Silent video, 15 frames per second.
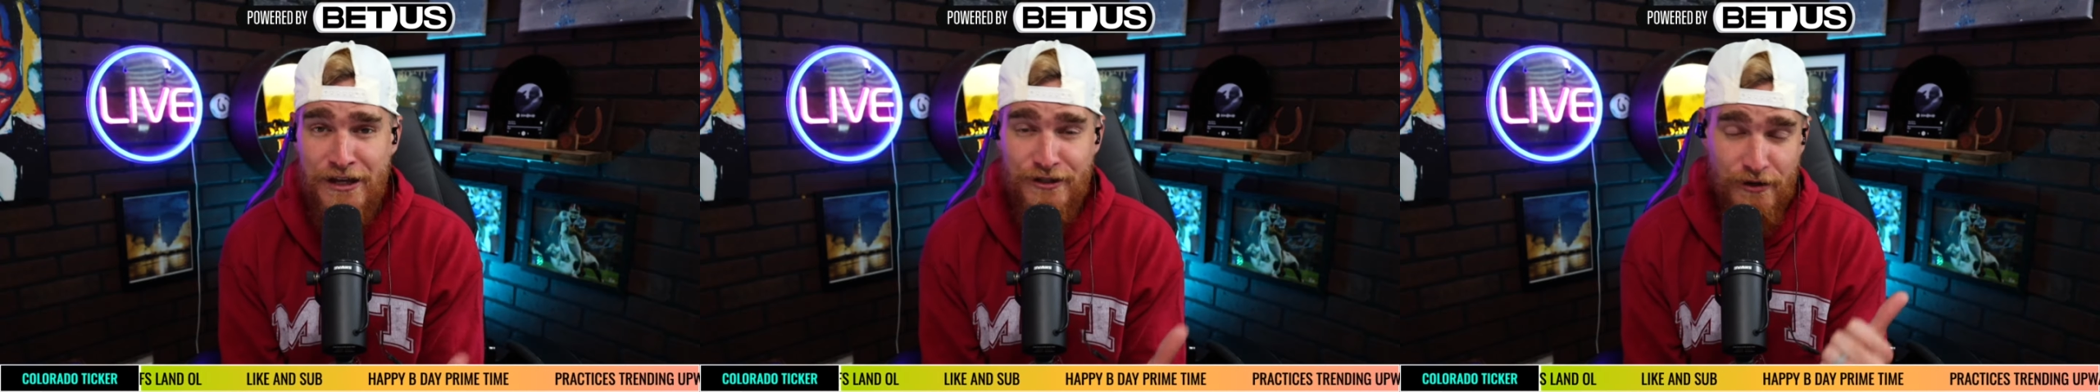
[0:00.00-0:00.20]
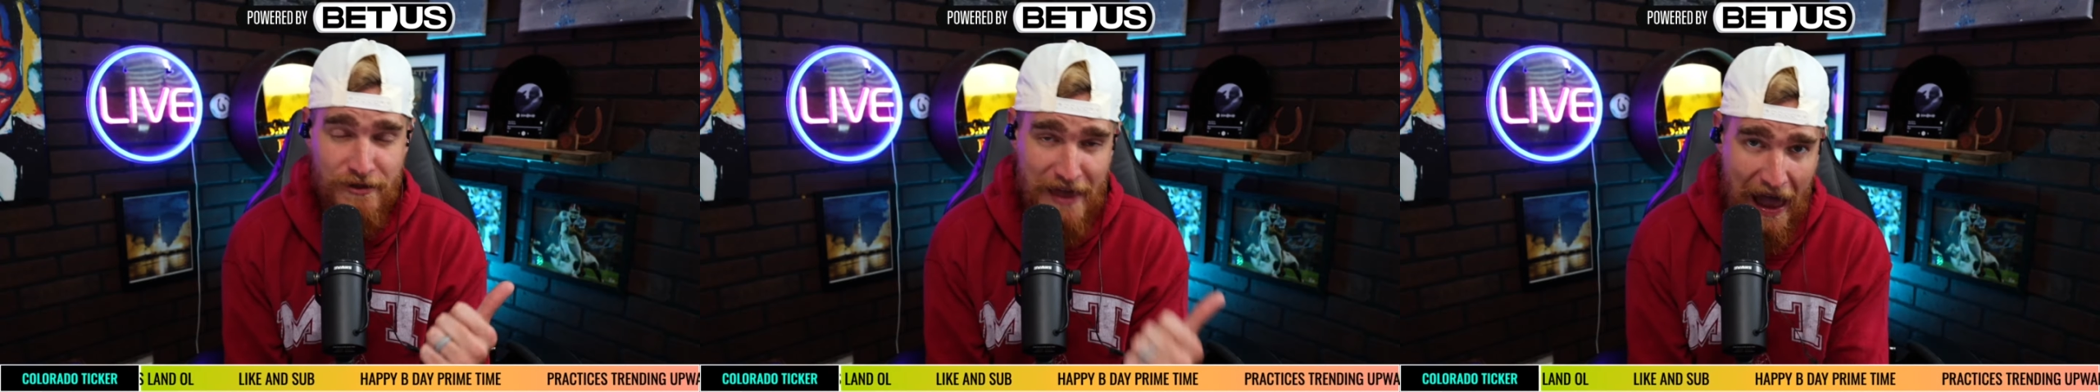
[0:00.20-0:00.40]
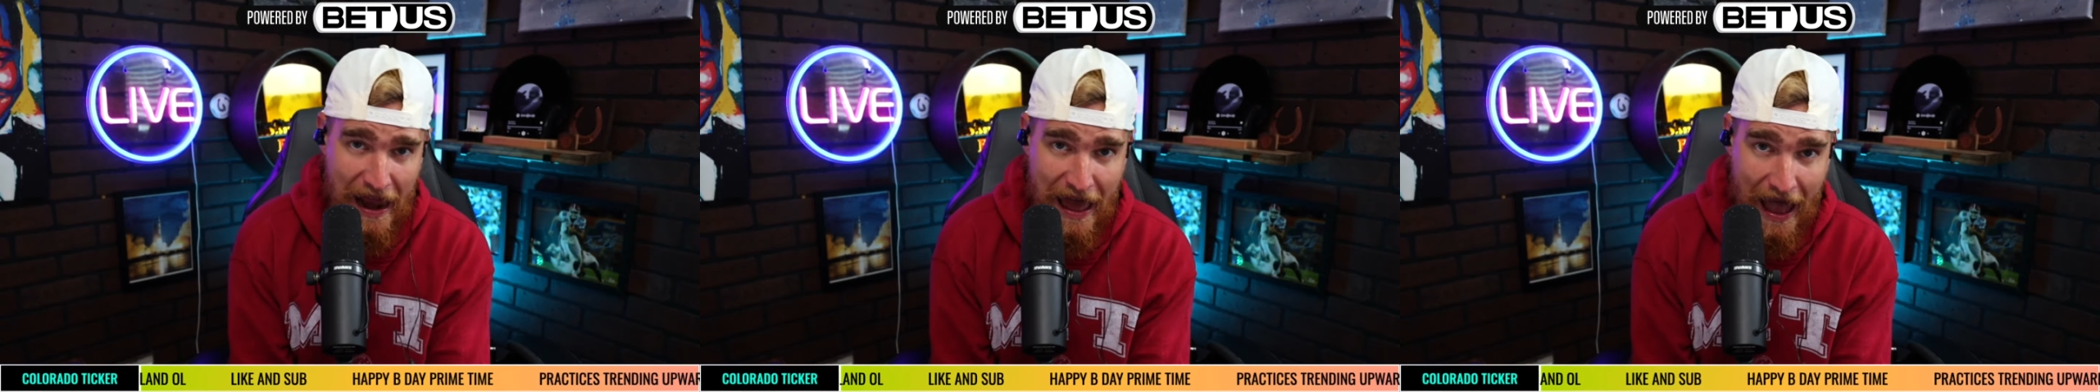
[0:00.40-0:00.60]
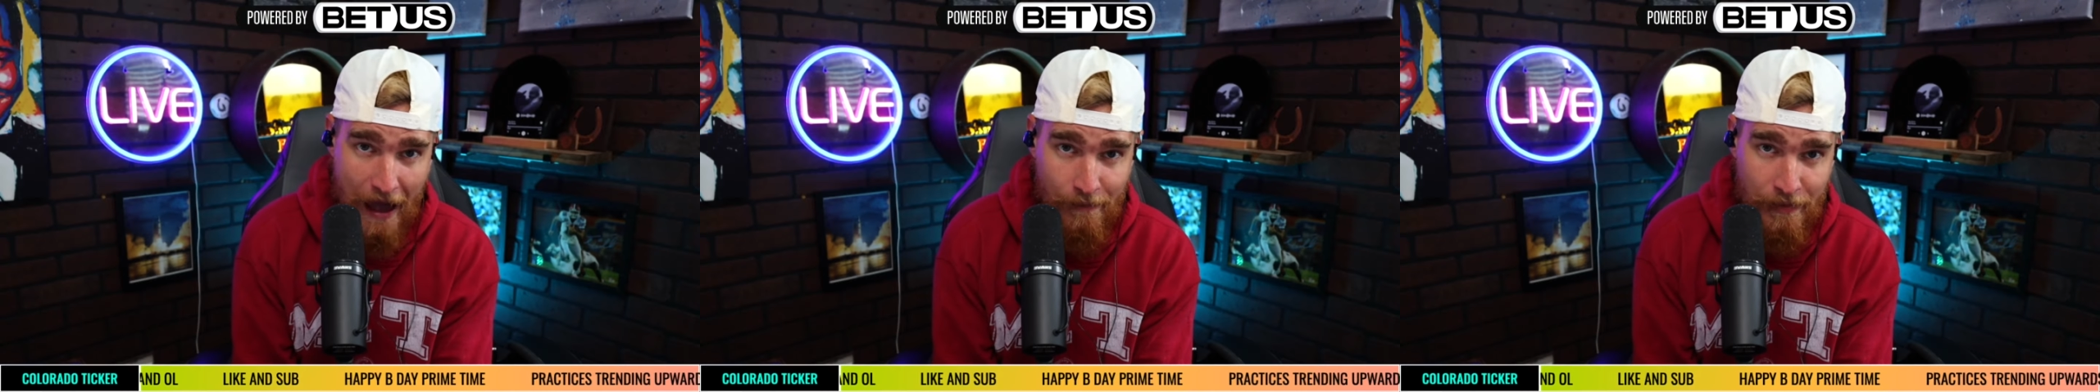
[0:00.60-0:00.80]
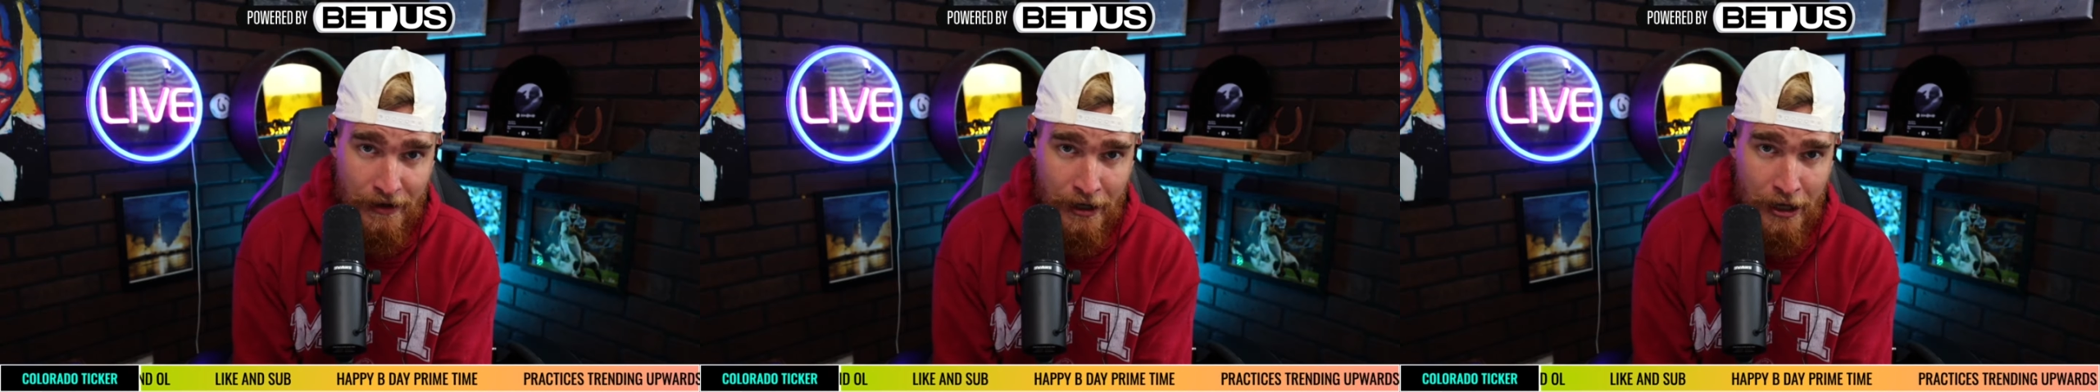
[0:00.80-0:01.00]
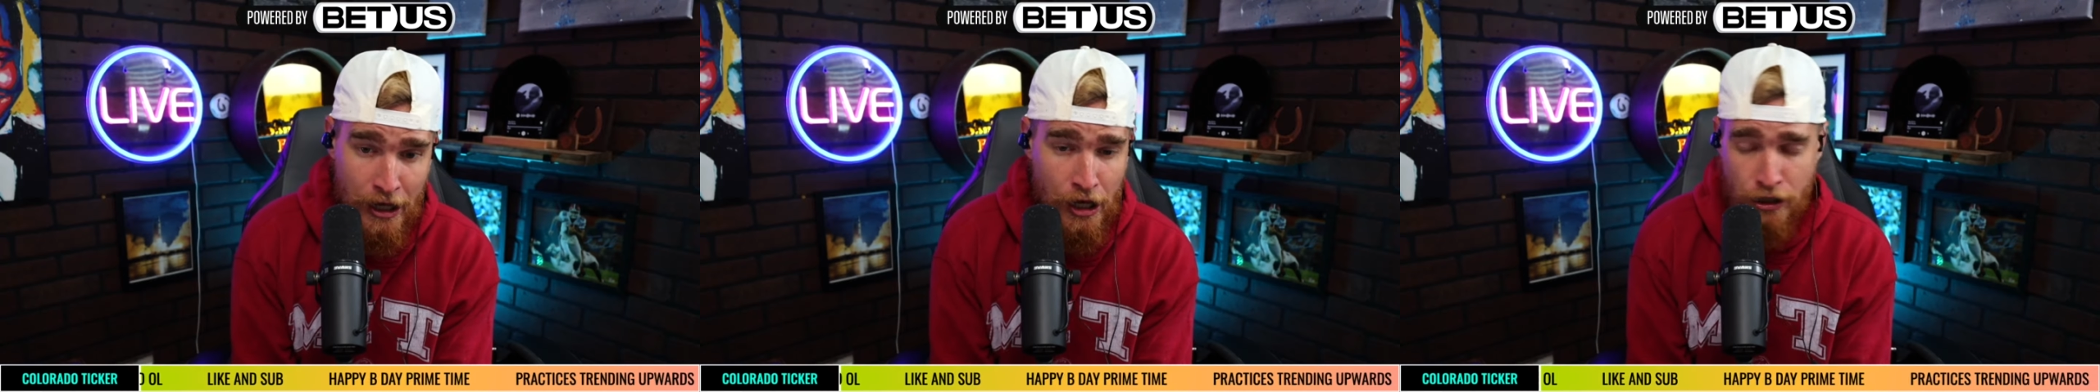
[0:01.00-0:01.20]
So that happened.